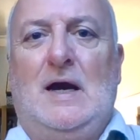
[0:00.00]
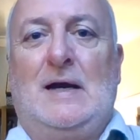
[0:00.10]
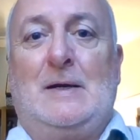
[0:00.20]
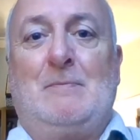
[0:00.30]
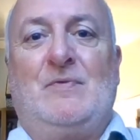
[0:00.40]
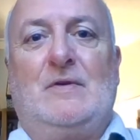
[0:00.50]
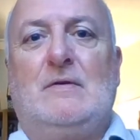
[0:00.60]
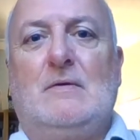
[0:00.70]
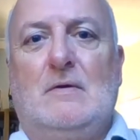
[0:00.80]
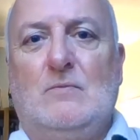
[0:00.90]

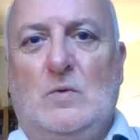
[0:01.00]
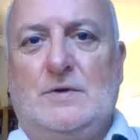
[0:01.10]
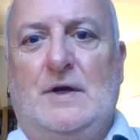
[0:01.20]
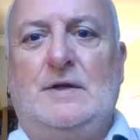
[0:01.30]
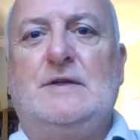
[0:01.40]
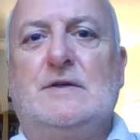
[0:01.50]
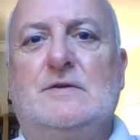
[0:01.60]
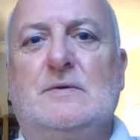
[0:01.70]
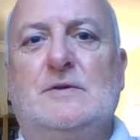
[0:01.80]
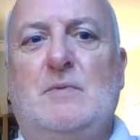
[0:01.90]
And what I need to
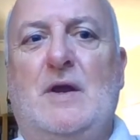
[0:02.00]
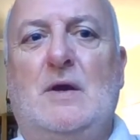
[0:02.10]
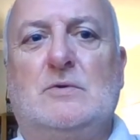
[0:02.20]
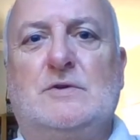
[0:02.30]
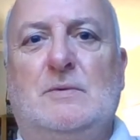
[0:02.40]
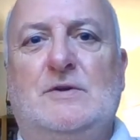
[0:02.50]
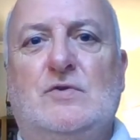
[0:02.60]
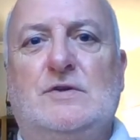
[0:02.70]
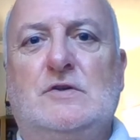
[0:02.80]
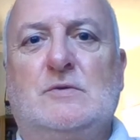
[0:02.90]
do is be able to
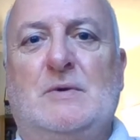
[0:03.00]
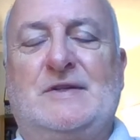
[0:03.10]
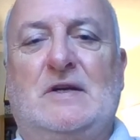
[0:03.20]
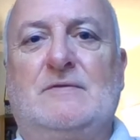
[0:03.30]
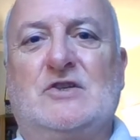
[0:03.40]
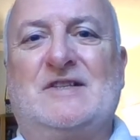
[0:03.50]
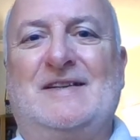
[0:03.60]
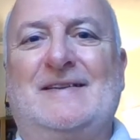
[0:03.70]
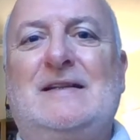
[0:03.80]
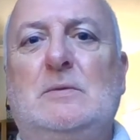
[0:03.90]
introduce myself
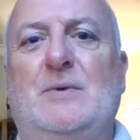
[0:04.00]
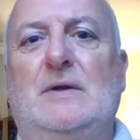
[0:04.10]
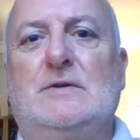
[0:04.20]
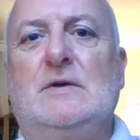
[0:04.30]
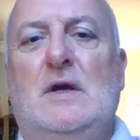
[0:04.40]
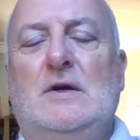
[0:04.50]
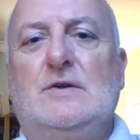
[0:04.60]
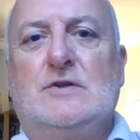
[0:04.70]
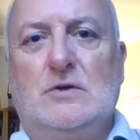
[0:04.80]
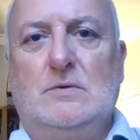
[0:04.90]
just a little bit
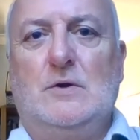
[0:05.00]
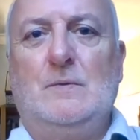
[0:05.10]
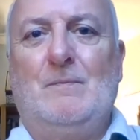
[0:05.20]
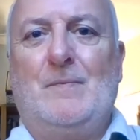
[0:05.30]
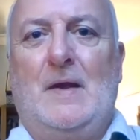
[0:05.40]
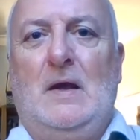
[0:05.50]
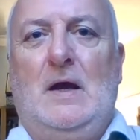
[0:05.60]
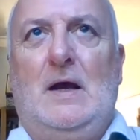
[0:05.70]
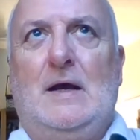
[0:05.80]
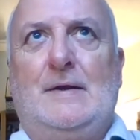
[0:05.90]
to you.
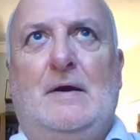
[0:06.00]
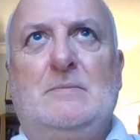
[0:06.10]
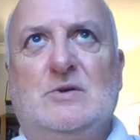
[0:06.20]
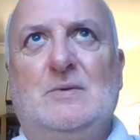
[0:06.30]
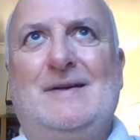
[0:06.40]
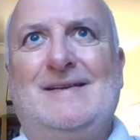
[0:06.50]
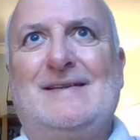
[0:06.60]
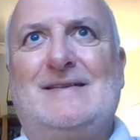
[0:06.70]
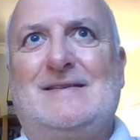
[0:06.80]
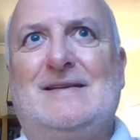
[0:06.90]
And I'm doing
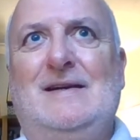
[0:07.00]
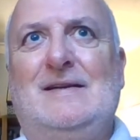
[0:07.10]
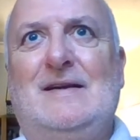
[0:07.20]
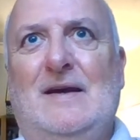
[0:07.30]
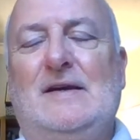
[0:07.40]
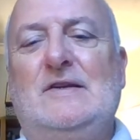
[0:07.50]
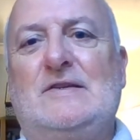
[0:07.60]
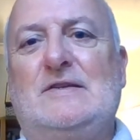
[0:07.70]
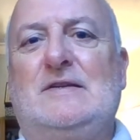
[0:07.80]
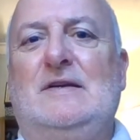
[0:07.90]
this in
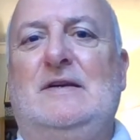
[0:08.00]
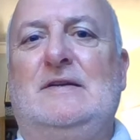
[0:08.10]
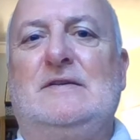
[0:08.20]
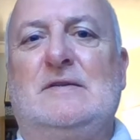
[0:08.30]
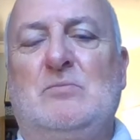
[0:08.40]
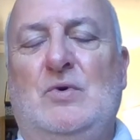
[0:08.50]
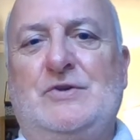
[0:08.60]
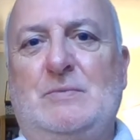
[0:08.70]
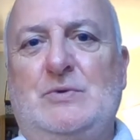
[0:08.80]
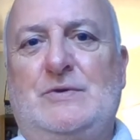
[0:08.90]
case it is
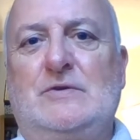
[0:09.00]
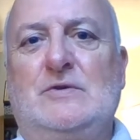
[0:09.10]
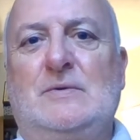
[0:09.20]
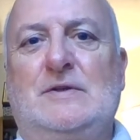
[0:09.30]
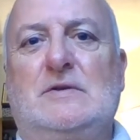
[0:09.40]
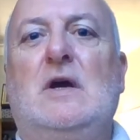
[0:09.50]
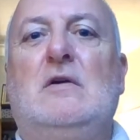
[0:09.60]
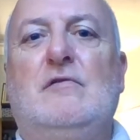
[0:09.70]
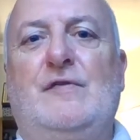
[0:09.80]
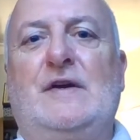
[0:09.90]
impossible to do it
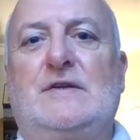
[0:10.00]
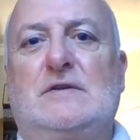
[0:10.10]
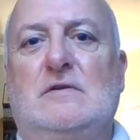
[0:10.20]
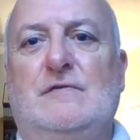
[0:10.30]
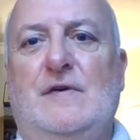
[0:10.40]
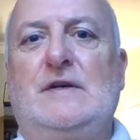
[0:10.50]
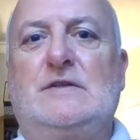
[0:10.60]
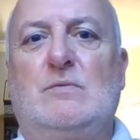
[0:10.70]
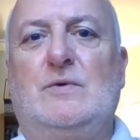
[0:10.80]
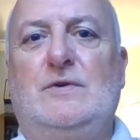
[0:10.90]
face to
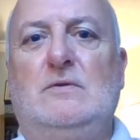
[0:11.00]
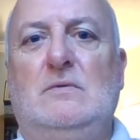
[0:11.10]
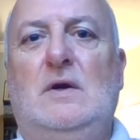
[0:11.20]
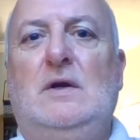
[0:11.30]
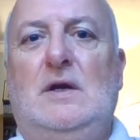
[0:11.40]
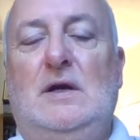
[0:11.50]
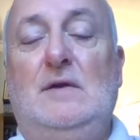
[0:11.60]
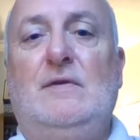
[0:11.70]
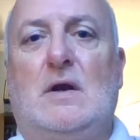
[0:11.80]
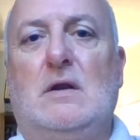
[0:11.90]
face with you
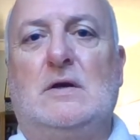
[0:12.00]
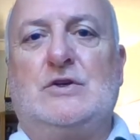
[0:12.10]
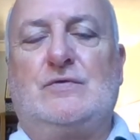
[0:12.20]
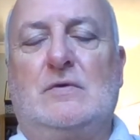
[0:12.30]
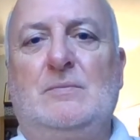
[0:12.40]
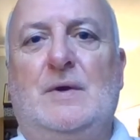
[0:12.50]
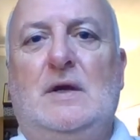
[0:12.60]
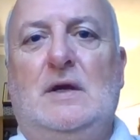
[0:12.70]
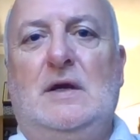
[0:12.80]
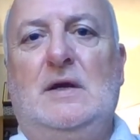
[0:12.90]
in the classroom
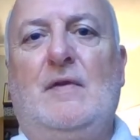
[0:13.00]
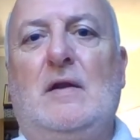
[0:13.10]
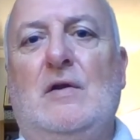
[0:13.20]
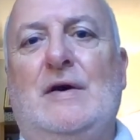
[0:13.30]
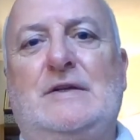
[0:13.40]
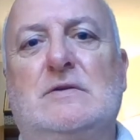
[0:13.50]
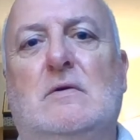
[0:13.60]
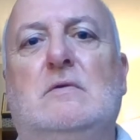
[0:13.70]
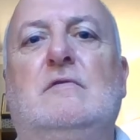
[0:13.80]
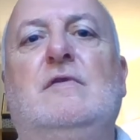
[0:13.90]
in the
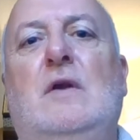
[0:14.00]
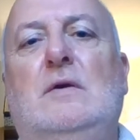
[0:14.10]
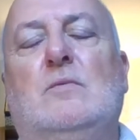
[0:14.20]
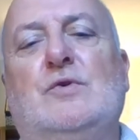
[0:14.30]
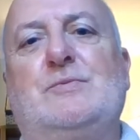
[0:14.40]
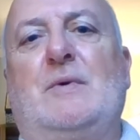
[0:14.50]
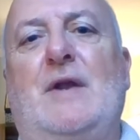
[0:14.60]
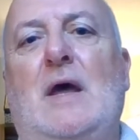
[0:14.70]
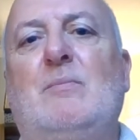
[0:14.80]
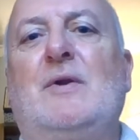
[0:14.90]
light of what's
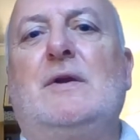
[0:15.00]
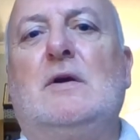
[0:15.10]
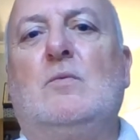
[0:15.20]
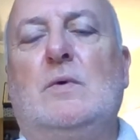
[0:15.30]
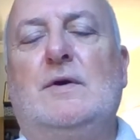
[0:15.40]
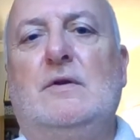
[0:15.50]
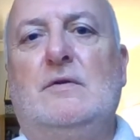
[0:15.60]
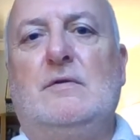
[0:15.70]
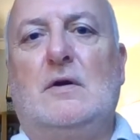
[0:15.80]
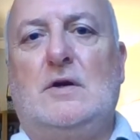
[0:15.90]
been happening
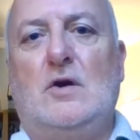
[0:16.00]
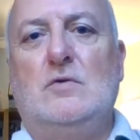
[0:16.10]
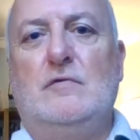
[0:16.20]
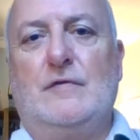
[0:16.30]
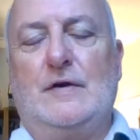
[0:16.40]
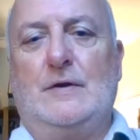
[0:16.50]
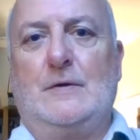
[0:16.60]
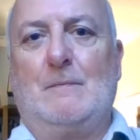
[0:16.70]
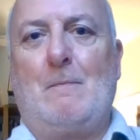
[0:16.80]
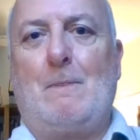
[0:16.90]
with
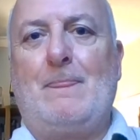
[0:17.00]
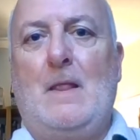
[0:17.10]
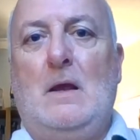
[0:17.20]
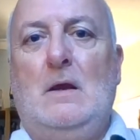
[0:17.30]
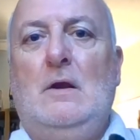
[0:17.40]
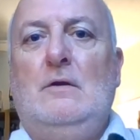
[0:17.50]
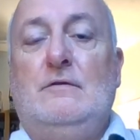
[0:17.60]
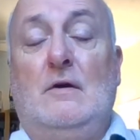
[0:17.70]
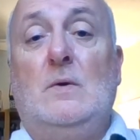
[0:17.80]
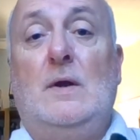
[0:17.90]
COVID.
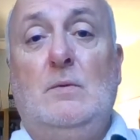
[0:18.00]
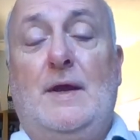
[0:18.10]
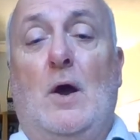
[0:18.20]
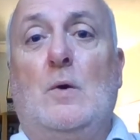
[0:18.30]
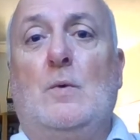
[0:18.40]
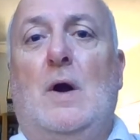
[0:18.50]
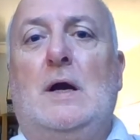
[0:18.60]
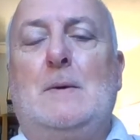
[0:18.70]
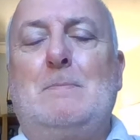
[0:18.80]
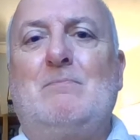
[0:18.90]
So here we go.
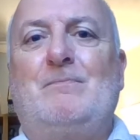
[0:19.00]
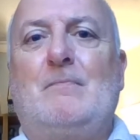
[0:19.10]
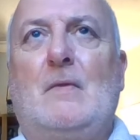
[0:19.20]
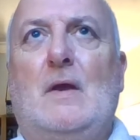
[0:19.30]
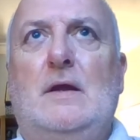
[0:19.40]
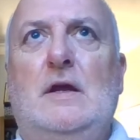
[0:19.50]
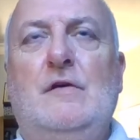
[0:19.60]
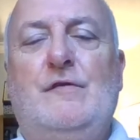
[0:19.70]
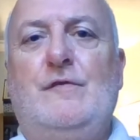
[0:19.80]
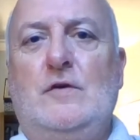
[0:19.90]

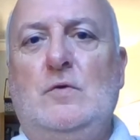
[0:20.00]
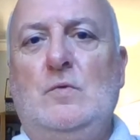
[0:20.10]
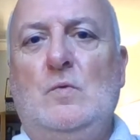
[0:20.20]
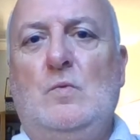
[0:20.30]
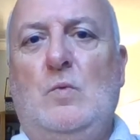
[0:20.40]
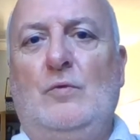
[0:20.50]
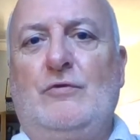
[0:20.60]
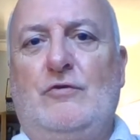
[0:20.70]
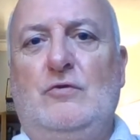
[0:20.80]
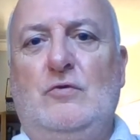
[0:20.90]
If you
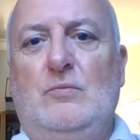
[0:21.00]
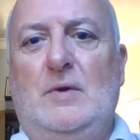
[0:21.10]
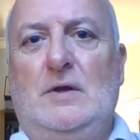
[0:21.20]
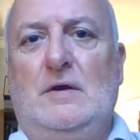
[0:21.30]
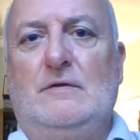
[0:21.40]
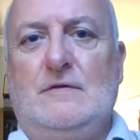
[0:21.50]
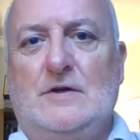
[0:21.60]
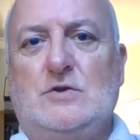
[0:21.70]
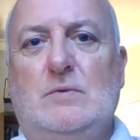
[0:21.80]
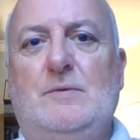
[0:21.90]
want to be in
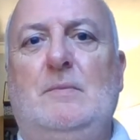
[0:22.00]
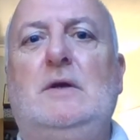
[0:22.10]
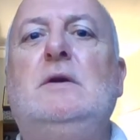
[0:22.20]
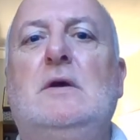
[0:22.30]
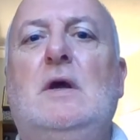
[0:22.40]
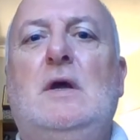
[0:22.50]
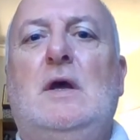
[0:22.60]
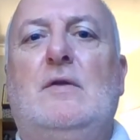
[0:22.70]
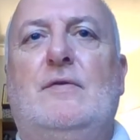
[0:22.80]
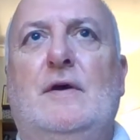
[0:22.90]
touch with me,
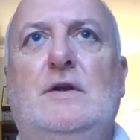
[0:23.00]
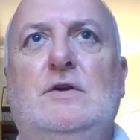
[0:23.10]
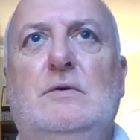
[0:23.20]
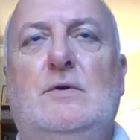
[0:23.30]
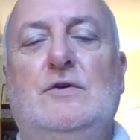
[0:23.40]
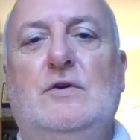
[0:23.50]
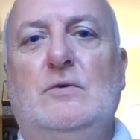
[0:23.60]
then you can